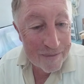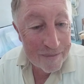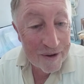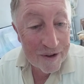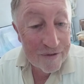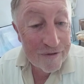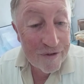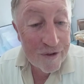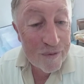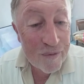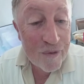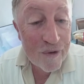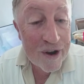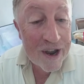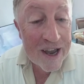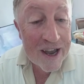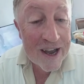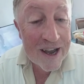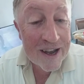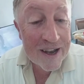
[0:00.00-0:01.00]
but from
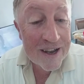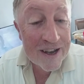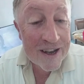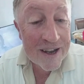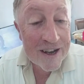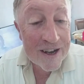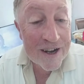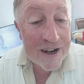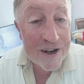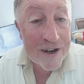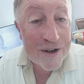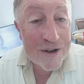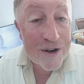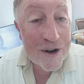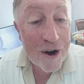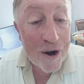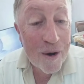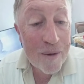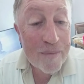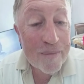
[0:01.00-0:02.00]
where
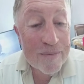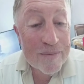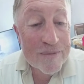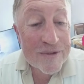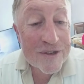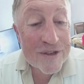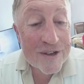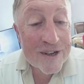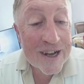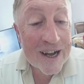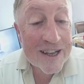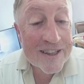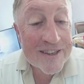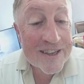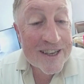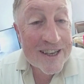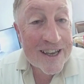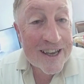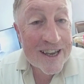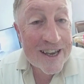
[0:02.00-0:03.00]
Come
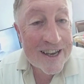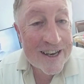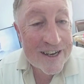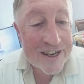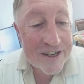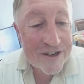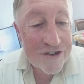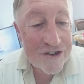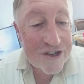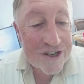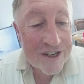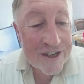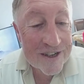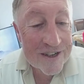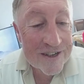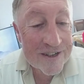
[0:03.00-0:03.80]
Sakatike energy.